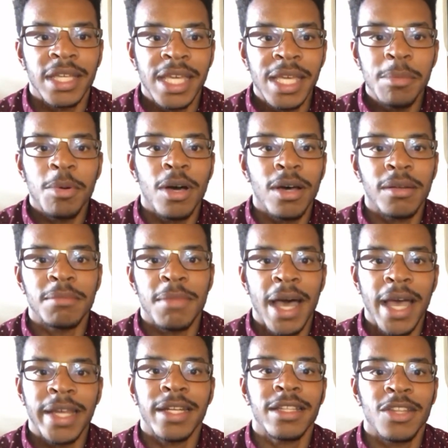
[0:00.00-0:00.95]
Keep on
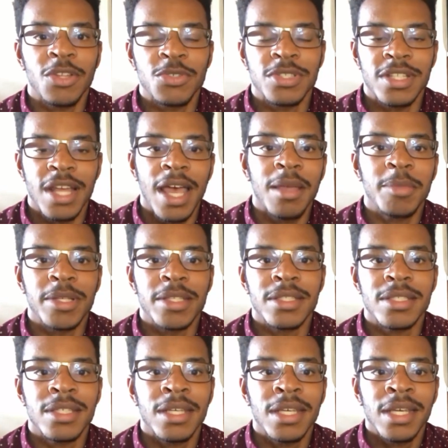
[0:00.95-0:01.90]
mining those
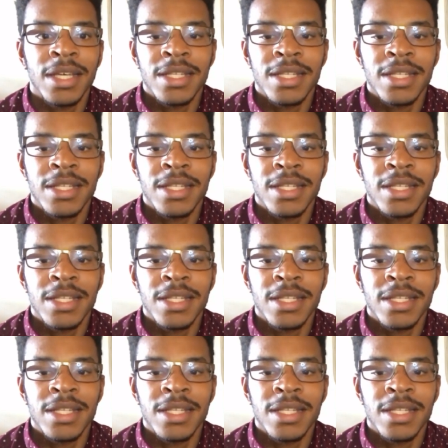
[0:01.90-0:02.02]
diamonds.